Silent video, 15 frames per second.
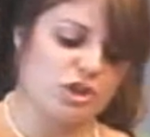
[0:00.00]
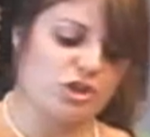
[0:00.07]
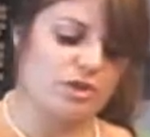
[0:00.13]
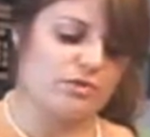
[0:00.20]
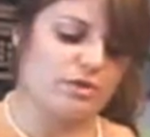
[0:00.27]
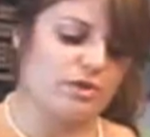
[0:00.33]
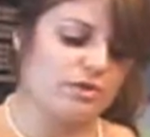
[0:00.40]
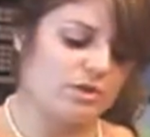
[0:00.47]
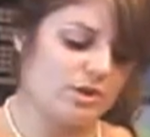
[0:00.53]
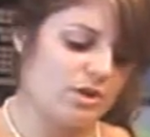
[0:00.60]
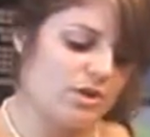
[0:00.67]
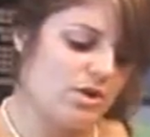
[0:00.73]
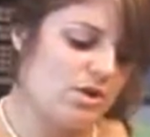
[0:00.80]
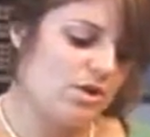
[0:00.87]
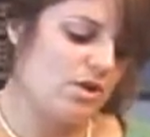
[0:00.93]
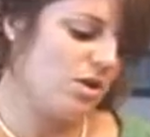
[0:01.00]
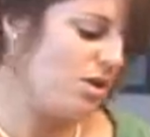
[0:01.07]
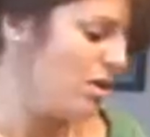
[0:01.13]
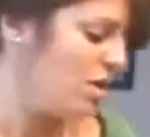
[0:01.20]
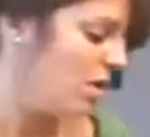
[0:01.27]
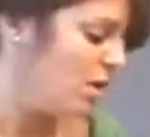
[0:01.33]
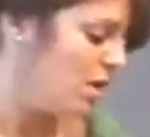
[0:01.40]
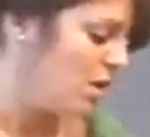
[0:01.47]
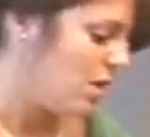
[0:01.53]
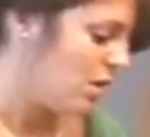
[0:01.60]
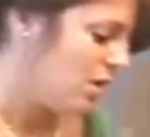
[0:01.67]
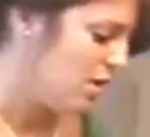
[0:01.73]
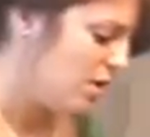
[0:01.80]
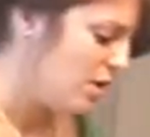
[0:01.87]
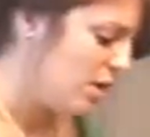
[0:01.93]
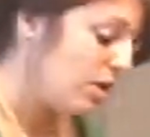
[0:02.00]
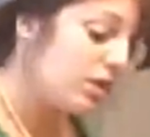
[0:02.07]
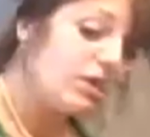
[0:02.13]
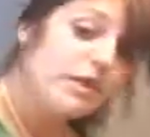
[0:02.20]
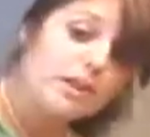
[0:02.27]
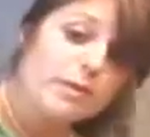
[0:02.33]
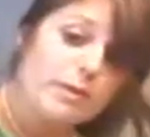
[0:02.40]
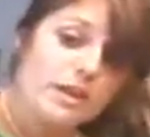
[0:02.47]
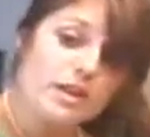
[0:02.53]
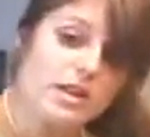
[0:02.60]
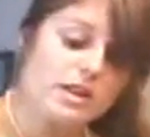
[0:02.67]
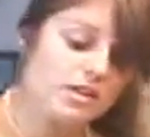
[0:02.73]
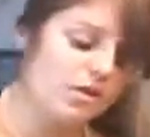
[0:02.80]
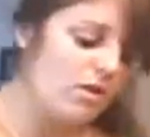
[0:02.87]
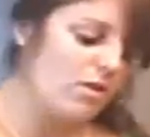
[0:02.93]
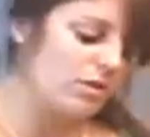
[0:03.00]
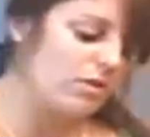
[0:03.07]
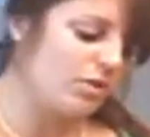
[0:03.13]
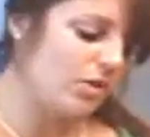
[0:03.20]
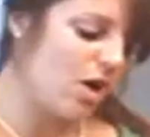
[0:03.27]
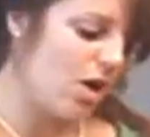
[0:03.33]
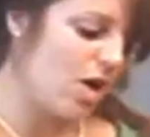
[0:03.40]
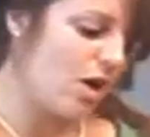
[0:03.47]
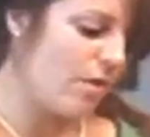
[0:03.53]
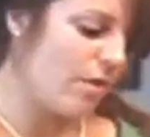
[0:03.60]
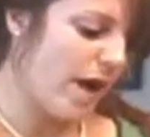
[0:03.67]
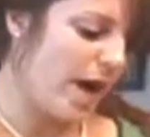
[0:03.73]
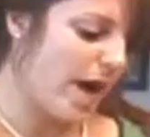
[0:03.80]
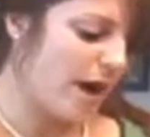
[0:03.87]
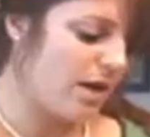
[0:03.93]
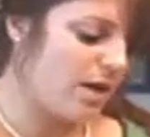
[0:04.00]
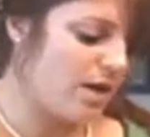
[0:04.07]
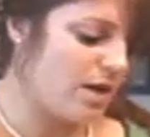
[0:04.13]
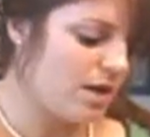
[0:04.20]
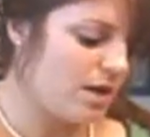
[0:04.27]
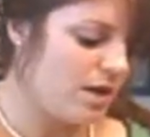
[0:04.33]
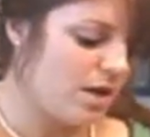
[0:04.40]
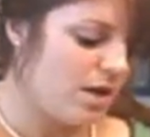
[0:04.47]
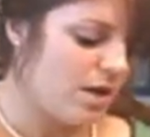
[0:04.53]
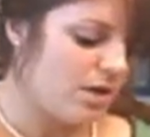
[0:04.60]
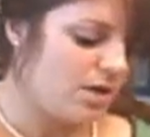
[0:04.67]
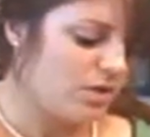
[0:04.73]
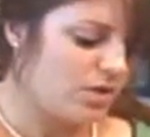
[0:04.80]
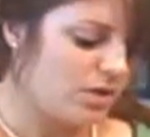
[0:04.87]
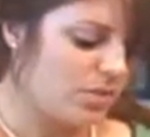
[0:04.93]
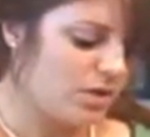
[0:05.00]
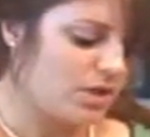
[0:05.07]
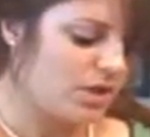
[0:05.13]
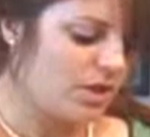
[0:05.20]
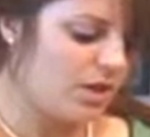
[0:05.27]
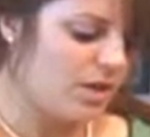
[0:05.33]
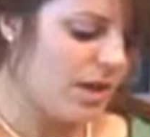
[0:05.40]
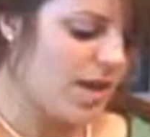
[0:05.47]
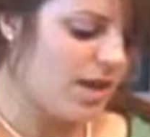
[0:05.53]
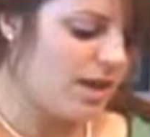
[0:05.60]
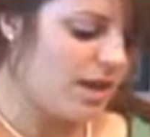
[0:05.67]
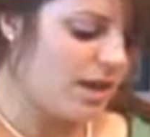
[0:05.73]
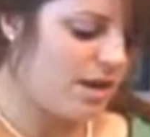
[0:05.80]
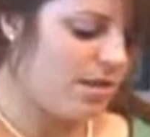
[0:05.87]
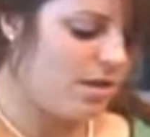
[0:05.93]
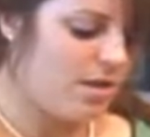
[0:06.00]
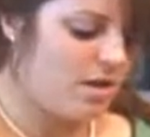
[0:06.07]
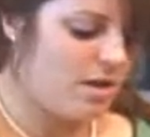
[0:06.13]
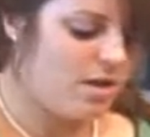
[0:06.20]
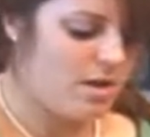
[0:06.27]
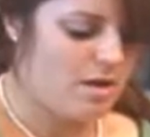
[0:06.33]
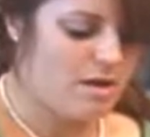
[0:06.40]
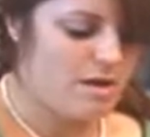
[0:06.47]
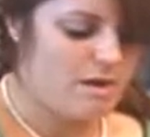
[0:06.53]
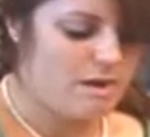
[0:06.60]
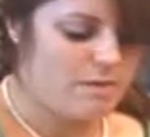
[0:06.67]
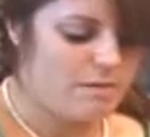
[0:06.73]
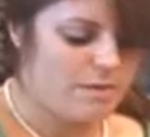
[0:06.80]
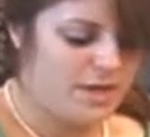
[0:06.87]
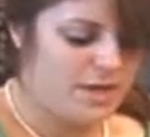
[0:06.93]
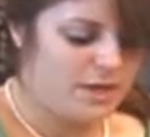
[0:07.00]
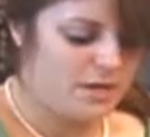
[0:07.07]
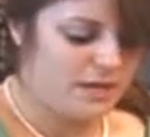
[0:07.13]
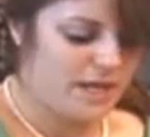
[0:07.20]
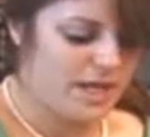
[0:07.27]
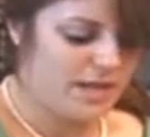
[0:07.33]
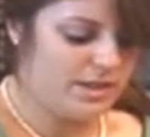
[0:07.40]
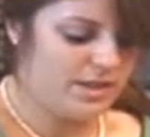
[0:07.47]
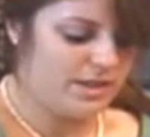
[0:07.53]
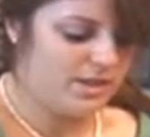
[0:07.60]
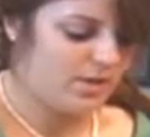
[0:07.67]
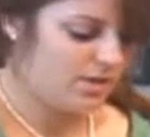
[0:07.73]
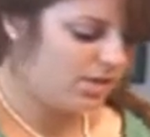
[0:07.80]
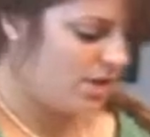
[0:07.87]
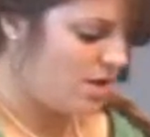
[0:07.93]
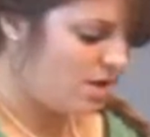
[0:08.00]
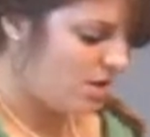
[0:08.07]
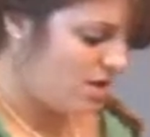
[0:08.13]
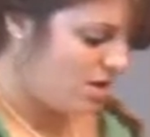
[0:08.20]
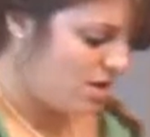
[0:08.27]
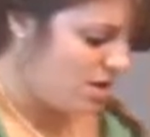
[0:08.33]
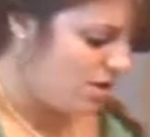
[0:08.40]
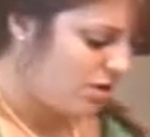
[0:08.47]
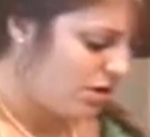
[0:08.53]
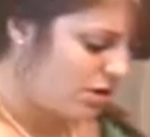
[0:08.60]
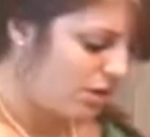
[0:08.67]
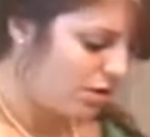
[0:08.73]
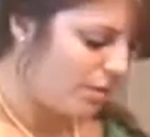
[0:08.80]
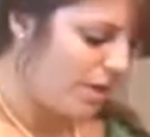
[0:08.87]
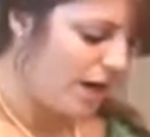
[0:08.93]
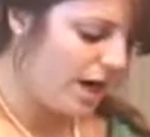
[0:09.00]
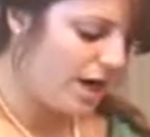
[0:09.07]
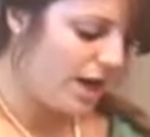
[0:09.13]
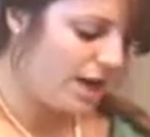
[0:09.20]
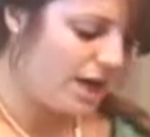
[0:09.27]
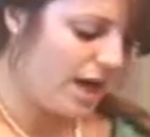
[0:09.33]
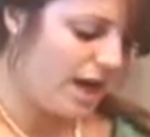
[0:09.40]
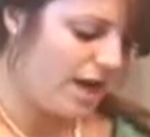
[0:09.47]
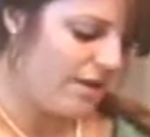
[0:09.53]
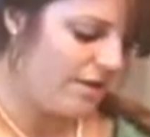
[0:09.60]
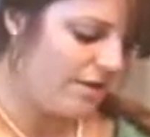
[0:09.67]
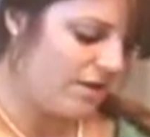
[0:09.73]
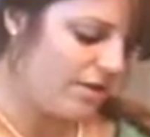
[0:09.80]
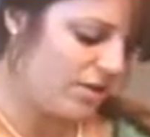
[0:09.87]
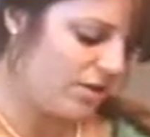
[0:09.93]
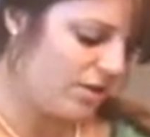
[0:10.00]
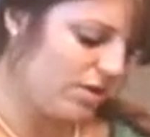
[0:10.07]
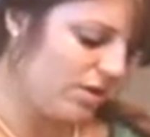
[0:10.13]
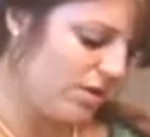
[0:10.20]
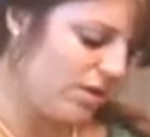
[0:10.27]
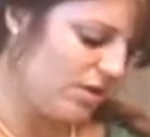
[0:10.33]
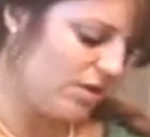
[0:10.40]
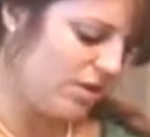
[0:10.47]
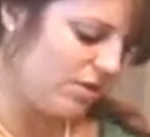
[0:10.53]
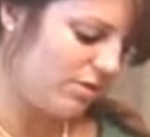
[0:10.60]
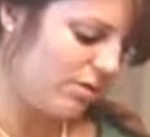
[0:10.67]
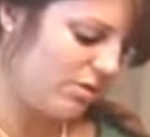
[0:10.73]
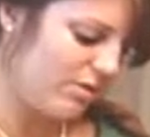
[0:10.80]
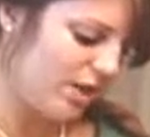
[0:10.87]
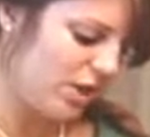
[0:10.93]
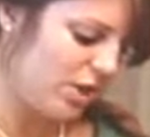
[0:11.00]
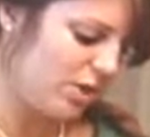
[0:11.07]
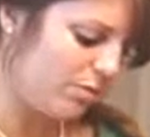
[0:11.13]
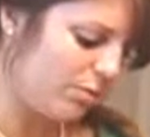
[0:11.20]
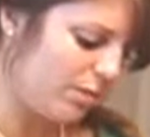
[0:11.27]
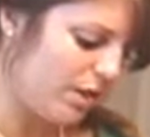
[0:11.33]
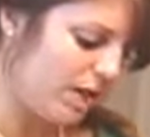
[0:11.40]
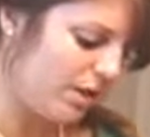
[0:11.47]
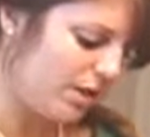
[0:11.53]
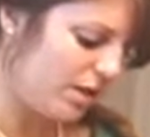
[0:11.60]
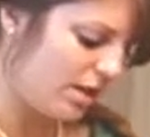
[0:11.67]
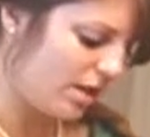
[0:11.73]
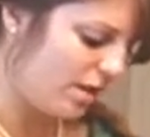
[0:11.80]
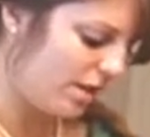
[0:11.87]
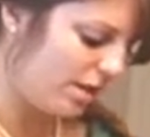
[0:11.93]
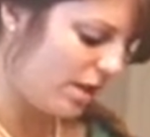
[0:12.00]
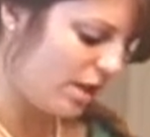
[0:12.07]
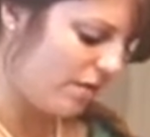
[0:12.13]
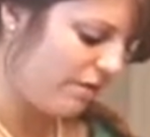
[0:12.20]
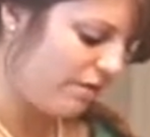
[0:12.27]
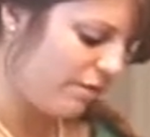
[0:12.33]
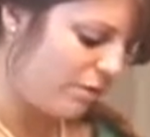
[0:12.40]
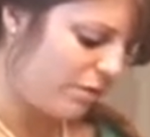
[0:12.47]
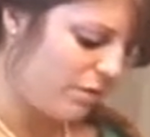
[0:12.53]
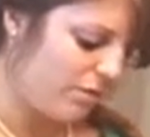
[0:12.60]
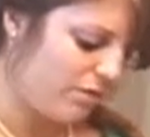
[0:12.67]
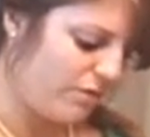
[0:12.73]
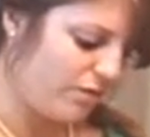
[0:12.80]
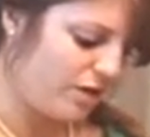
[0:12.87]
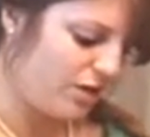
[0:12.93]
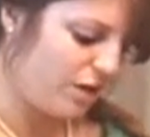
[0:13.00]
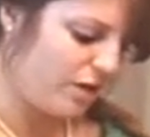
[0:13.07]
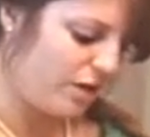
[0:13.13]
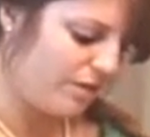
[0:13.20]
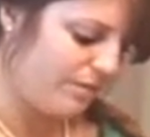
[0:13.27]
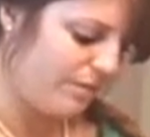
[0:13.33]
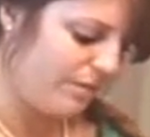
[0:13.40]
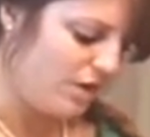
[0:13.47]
ginger root. And a little bit of this goes a long way. So I'm just going to go ahead and peel this with a little paring knife. You could certainly do this with a vegetable peeler if you would prefer.